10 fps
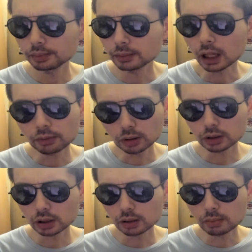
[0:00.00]
I've looked
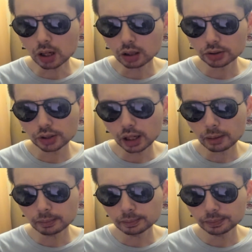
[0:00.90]
at the mark
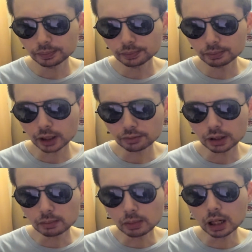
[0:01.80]
scheme. I
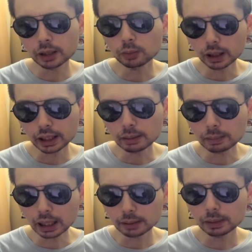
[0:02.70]
think my way
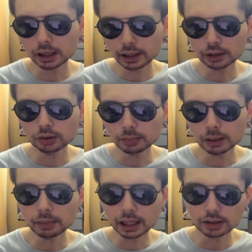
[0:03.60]
might be a little bit
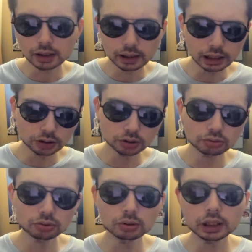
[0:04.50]
better. Let's just
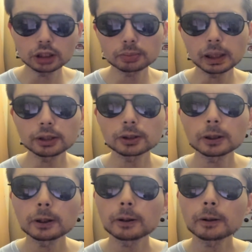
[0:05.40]
draw each bit.
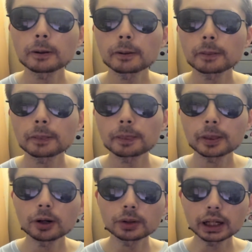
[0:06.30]

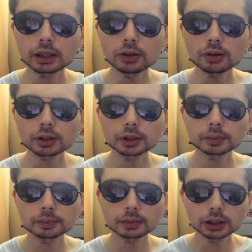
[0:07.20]
Okay, look.
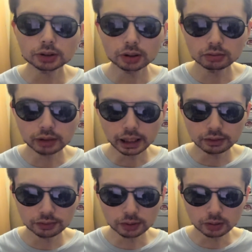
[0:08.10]
Let's go red
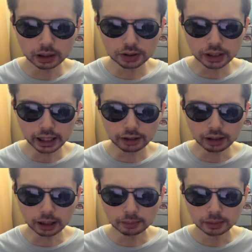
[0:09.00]
for
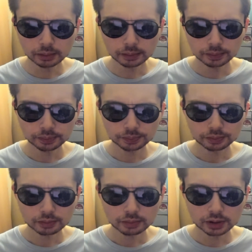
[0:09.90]
Sarah.
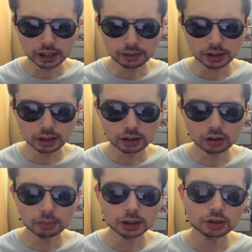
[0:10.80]
7
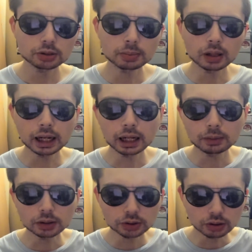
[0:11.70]
kilometers per
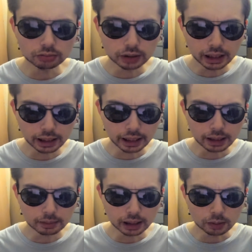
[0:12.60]
hour. So
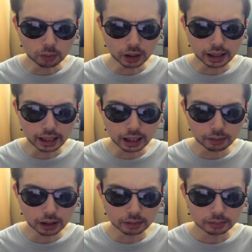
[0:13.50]
really, in 1
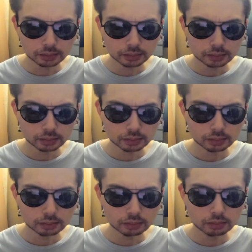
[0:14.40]
hour,
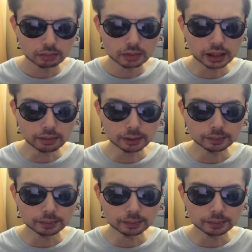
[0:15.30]
7.